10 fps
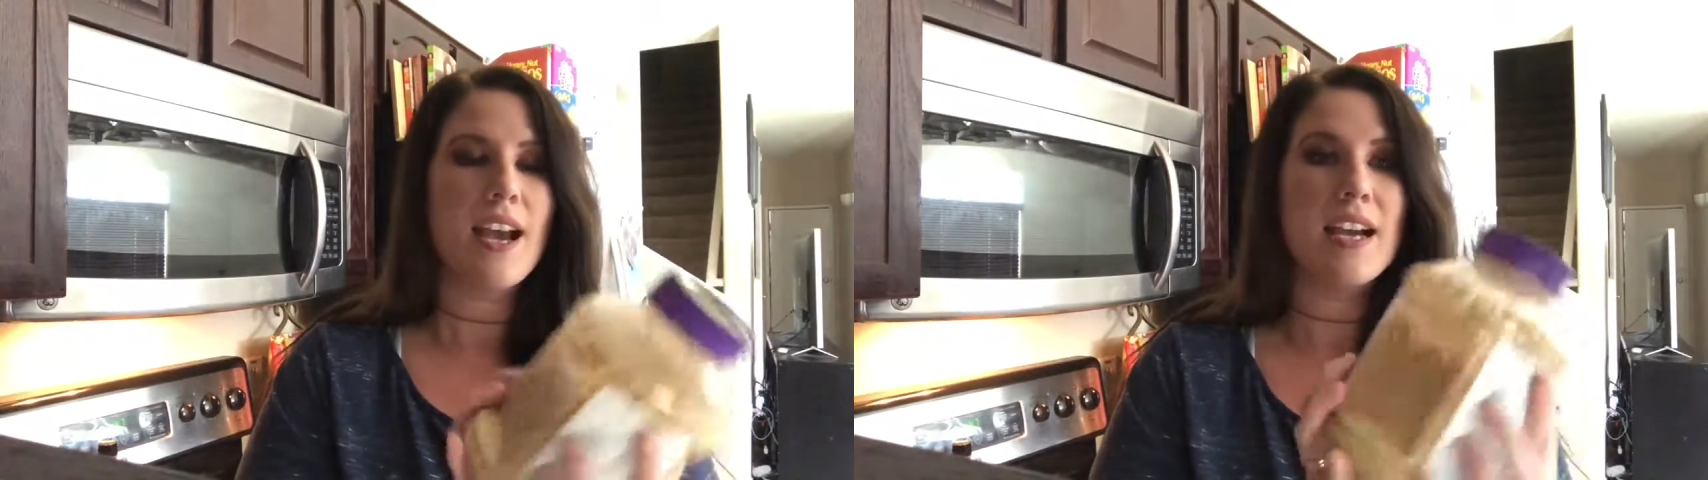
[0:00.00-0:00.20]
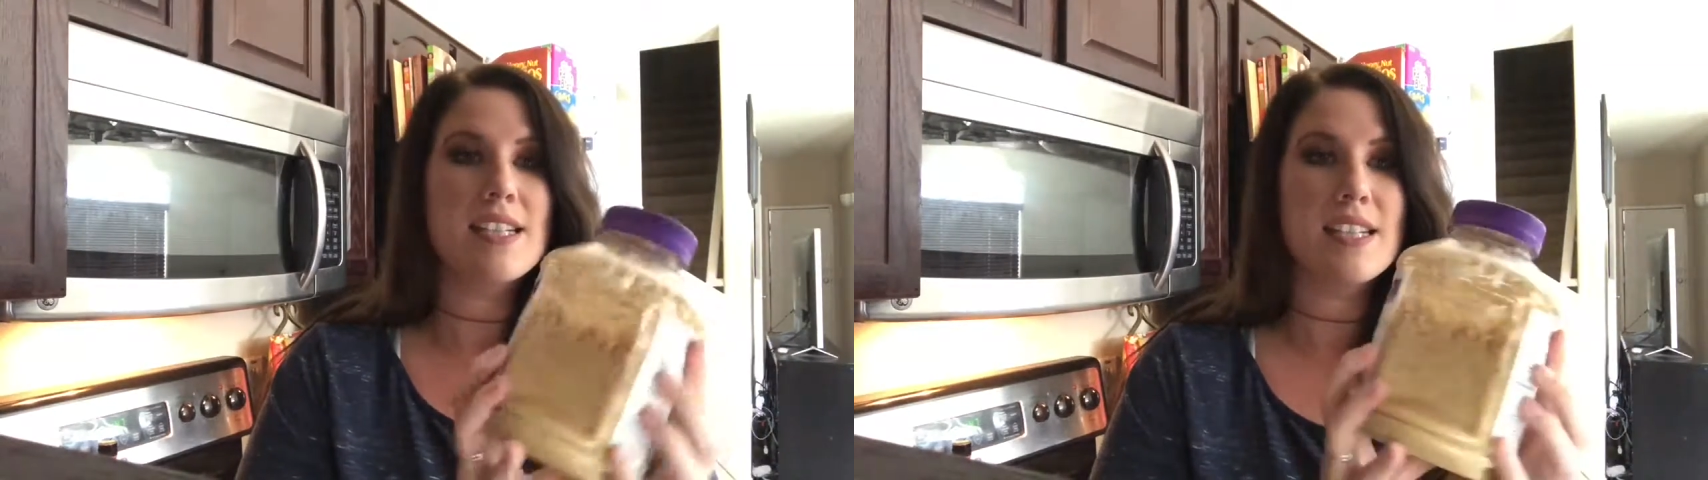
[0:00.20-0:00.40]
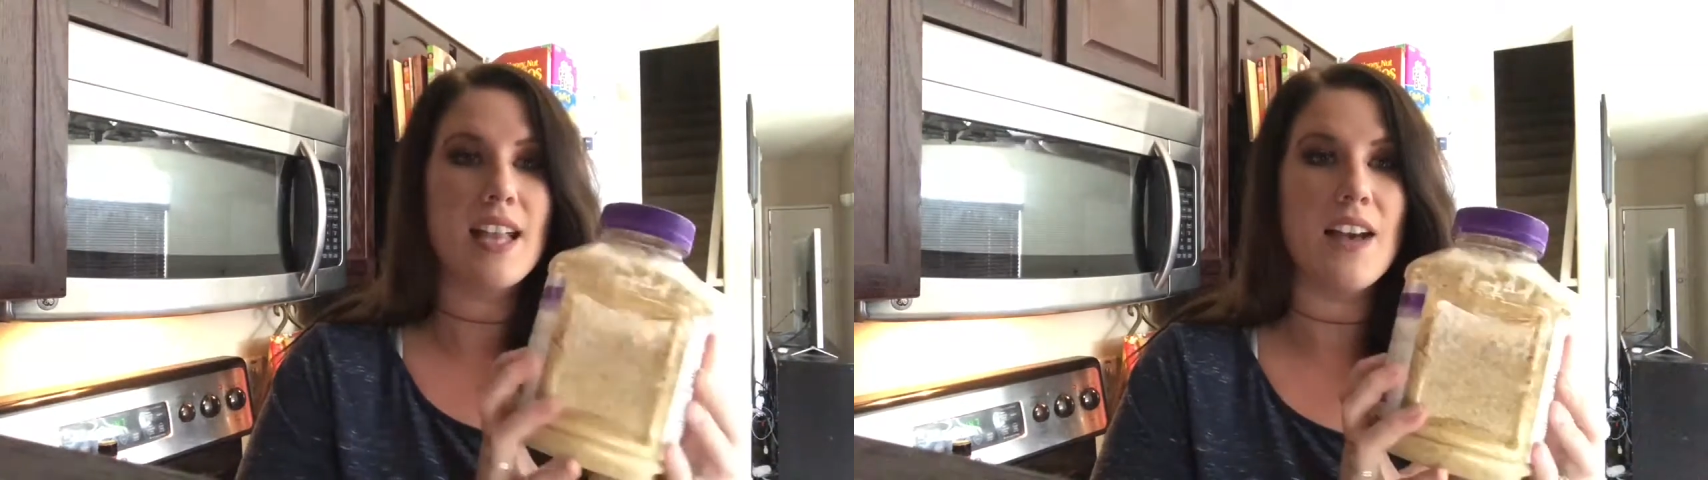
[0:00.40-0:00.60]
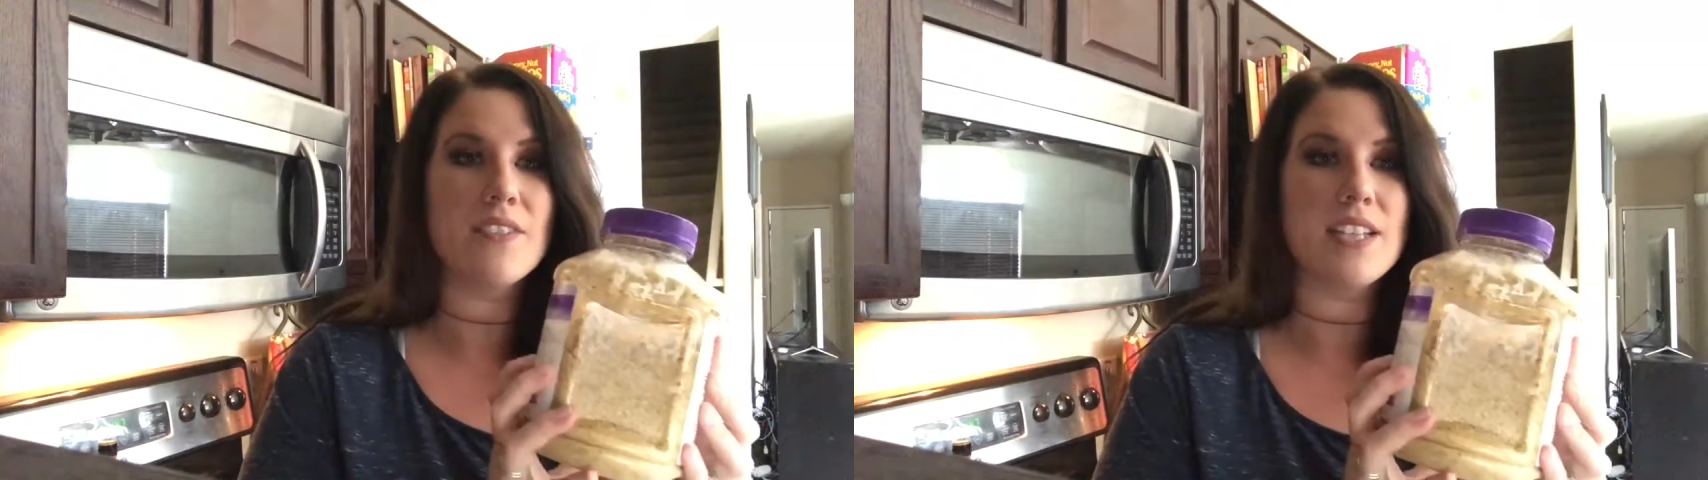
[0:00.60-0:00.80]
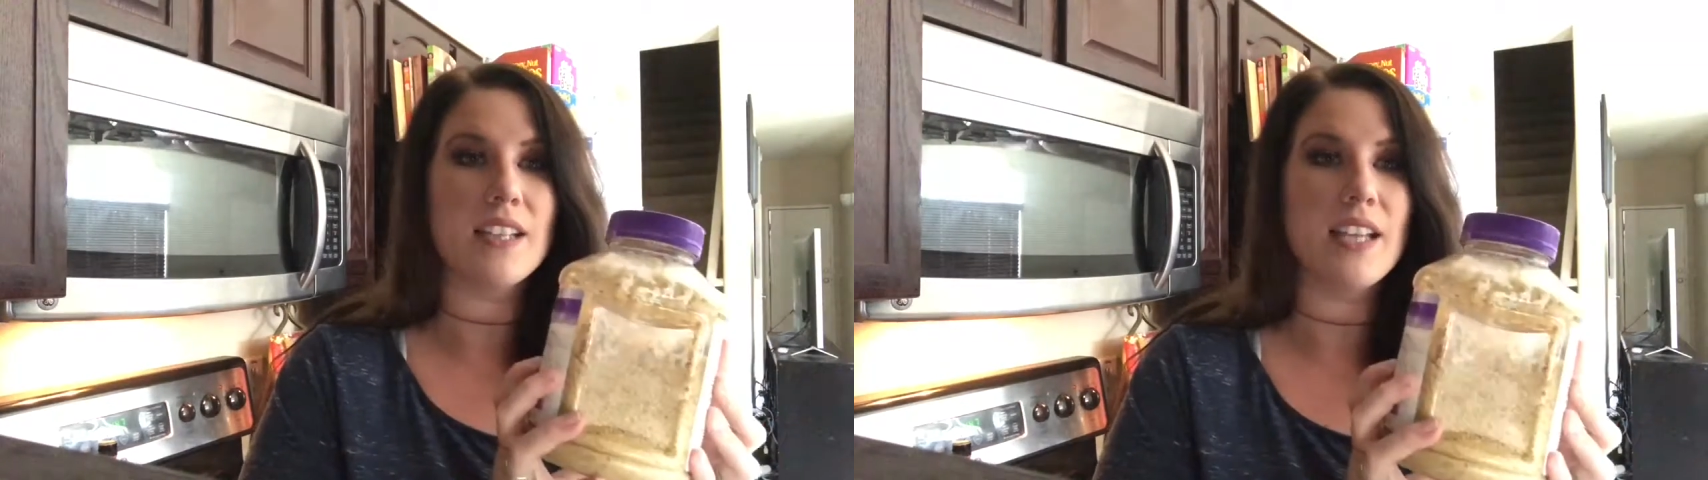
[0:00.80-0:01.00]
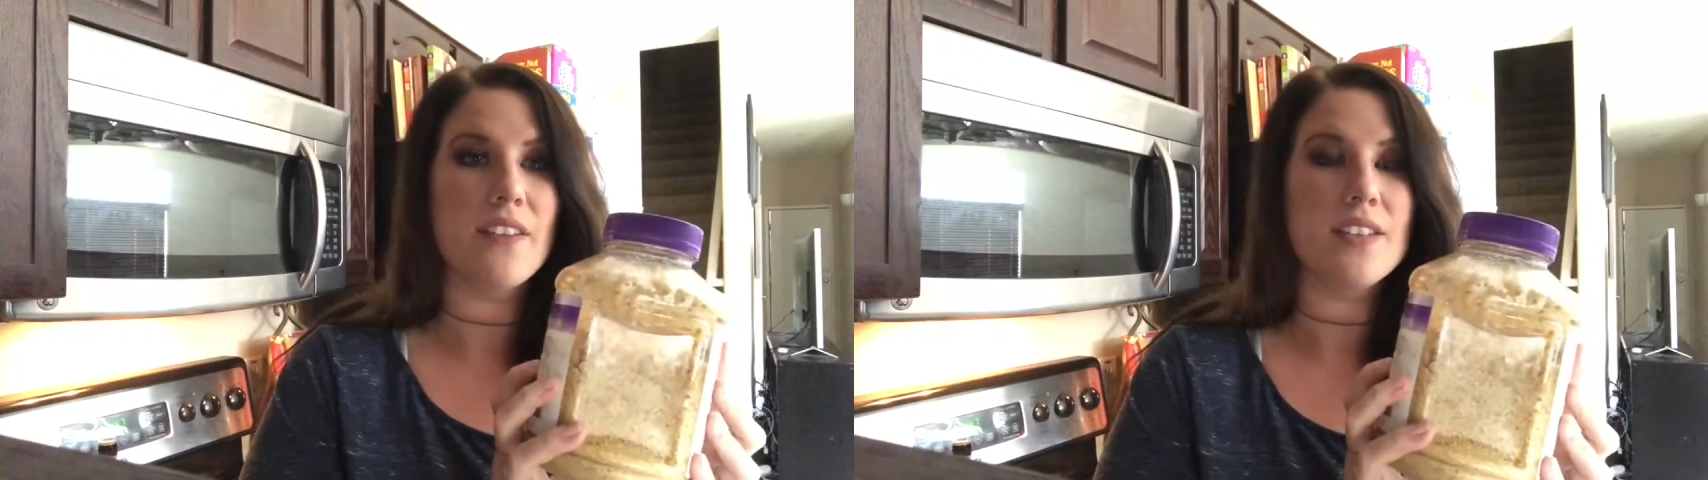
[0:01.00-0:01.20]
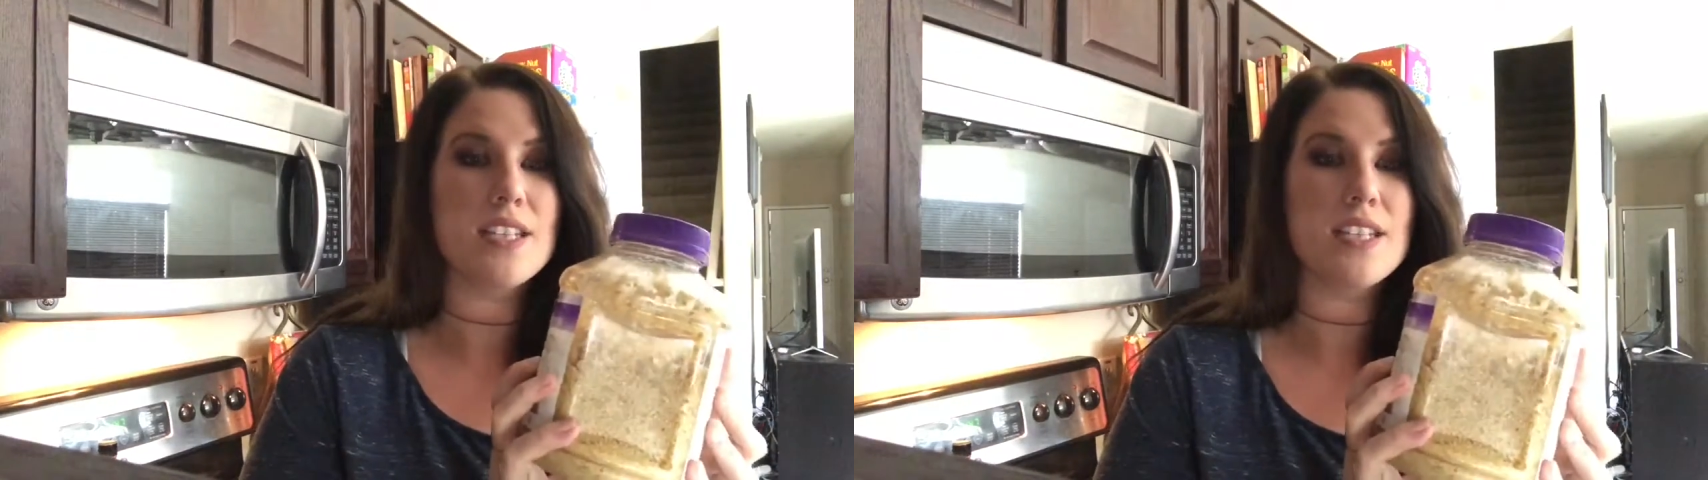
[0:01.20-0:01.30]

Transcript: I still have a ton left.